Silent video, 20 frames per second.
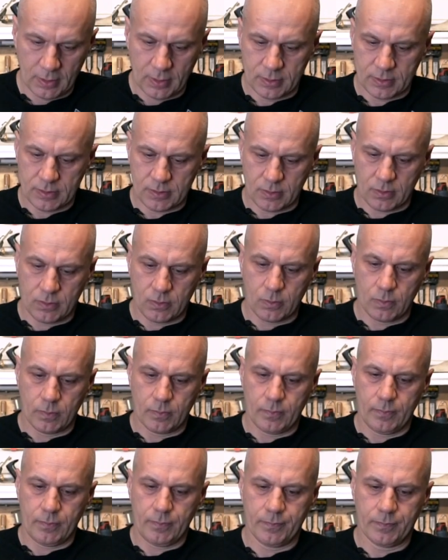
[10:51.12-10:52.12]
So
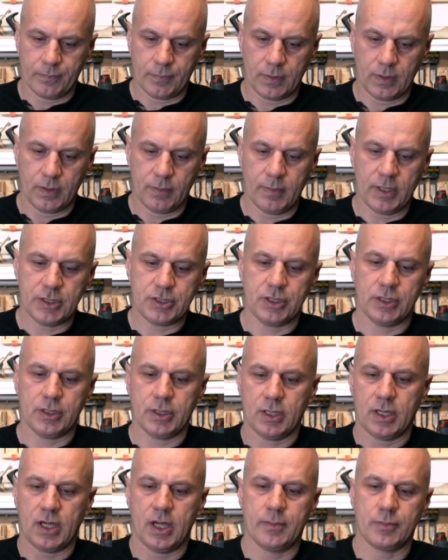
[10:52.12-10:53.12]

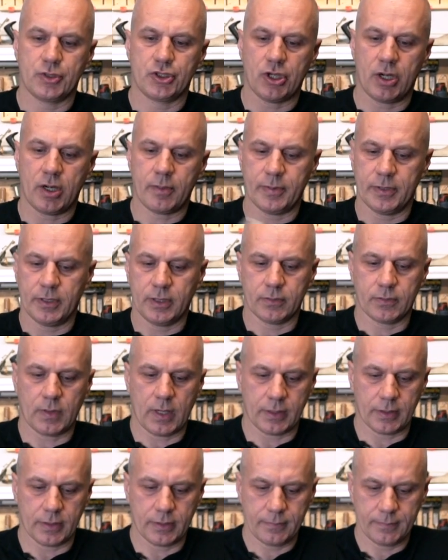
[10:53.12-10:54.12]
imagine I'm sharpening
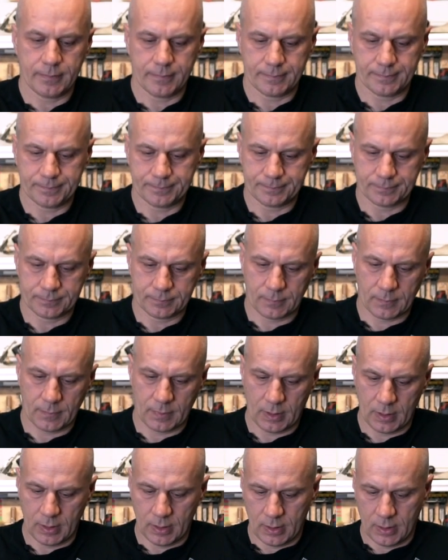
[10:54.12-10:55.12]
runner,
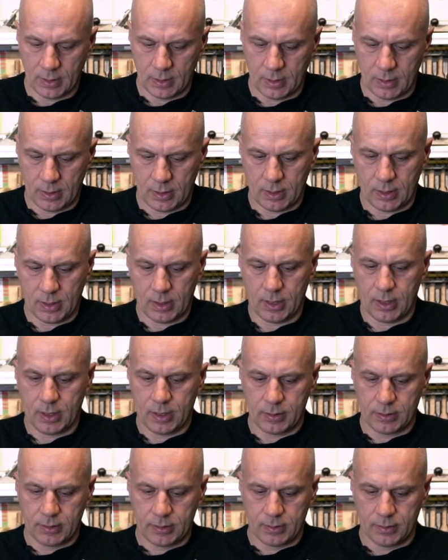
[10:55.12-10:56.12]

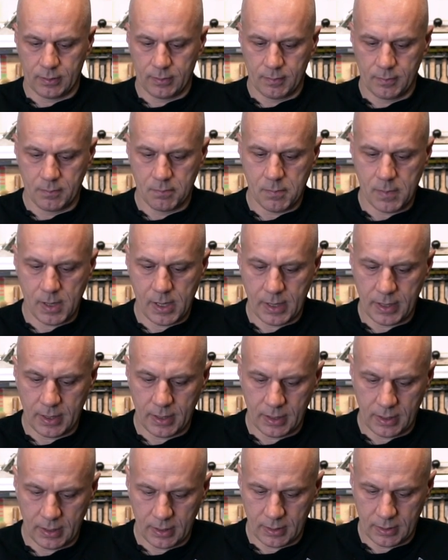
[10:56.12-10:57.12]
and my
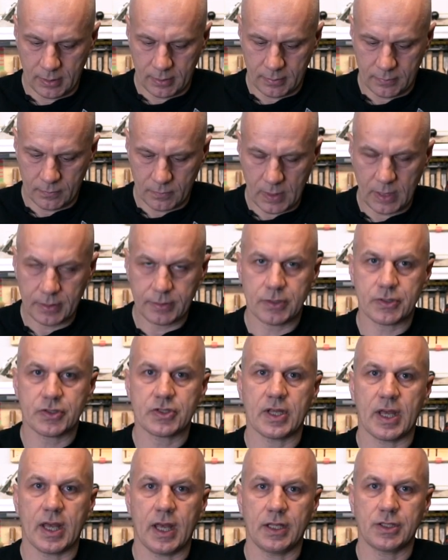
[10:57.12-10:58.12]

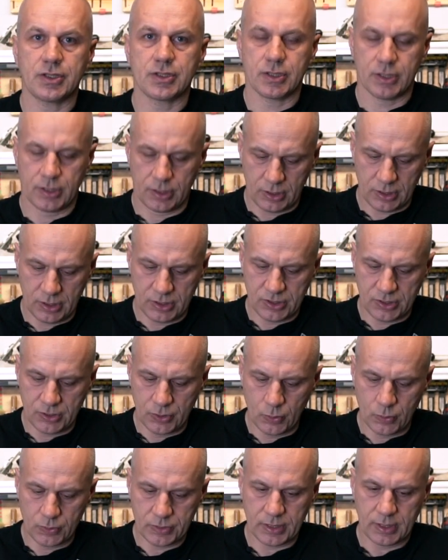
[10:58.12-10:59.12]
runner's edge is
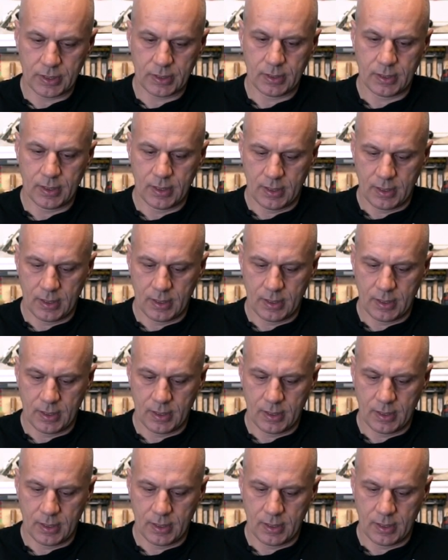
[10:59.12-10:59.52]
using